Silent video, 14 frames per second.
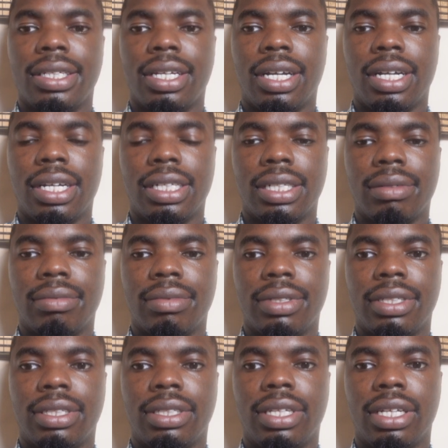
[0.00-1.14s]
um,
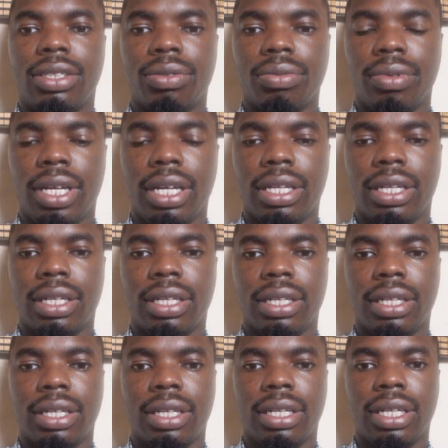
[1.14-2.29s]
this week,
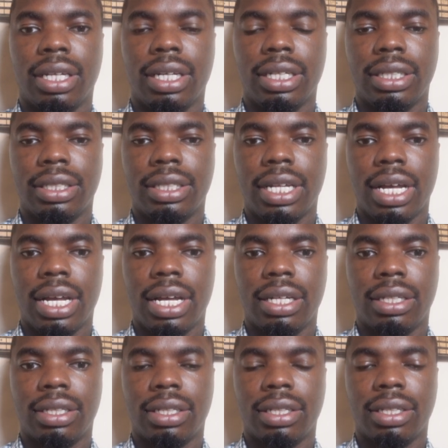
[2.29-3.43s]
is
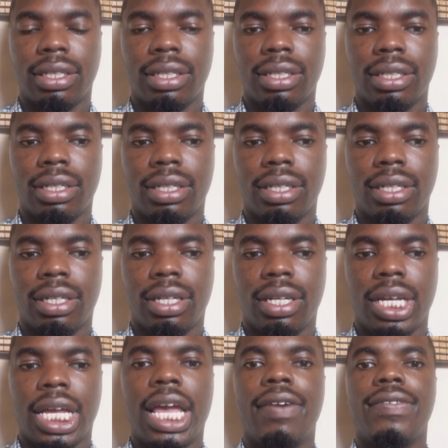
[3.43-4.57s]
that
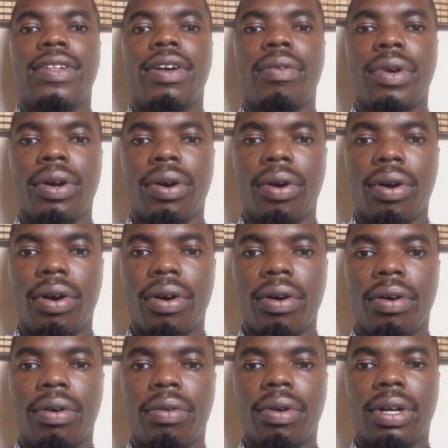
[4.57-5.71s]
even though we
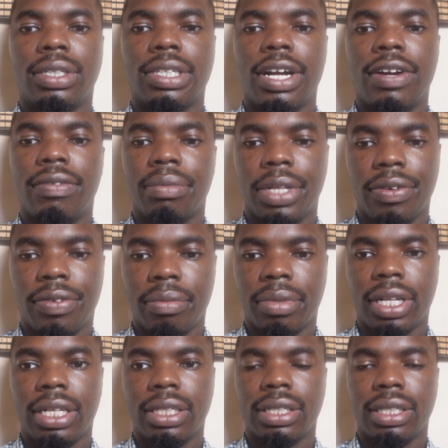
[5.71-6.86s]
all are starting from different
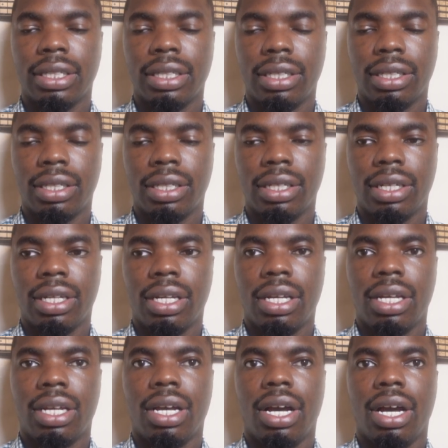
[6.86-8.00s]
places,
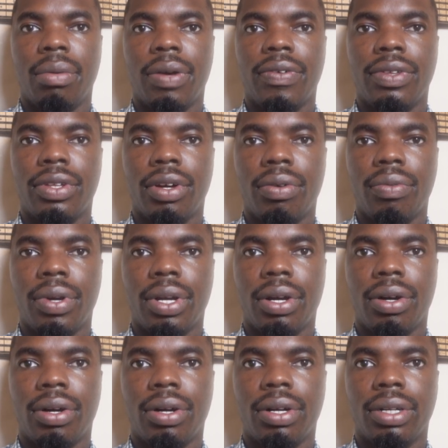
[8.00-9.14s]
um, even though we
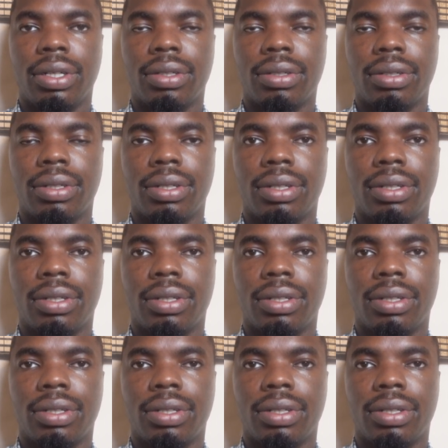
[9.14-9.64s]
all